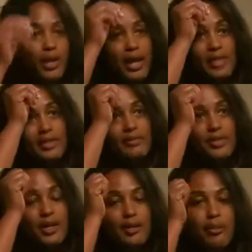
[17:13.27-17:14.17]
as I've
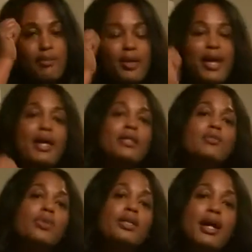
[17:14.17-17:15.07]
done in my
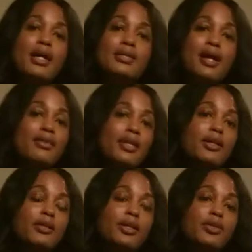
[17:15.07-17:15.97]
past, when guys got
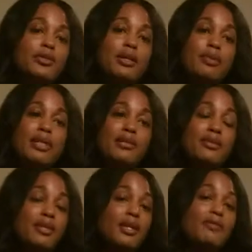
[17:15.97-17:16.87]
that close and I began to
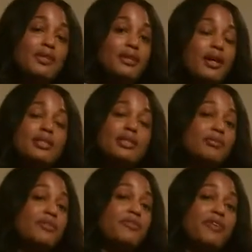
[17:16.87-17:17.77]
think of this
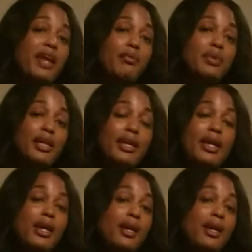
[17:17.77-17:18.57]
concept of family,